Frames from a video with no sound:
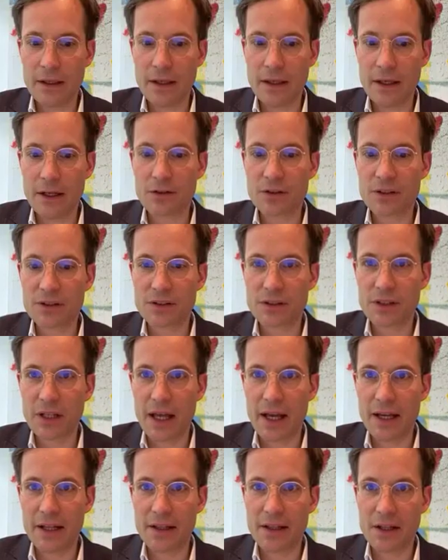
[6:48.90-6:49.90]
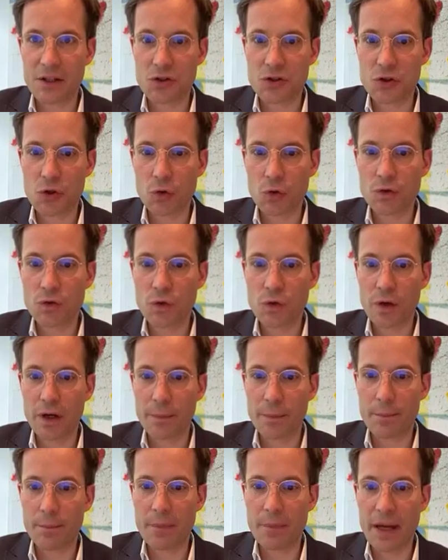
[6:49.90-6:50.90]
Here's a slide that shows you a
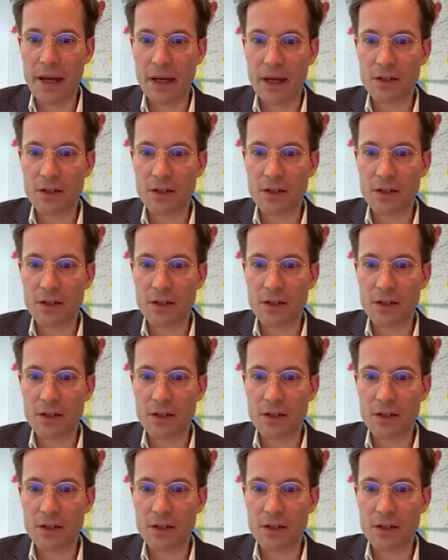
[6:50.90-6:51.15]
pegged